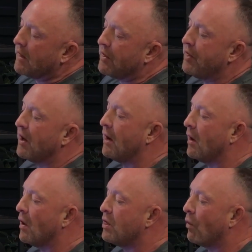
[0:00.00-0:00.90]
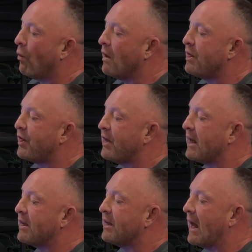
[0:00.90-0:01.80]
The one
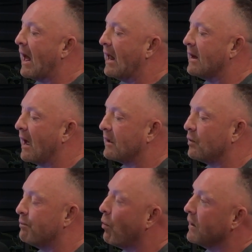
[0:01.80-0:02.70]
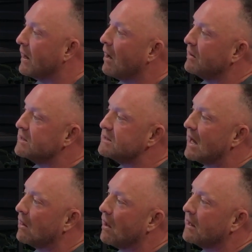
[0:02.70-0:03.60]
thing that I could point out is
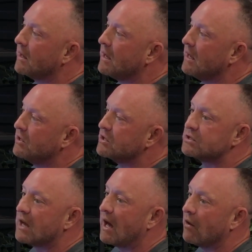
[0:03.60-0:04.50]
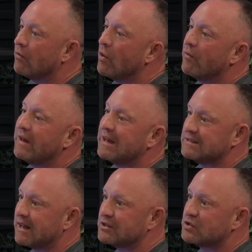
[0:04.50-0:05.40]
that like I don't know if he has
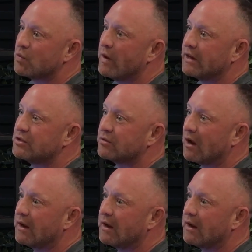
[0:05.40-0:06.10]
that switch, right?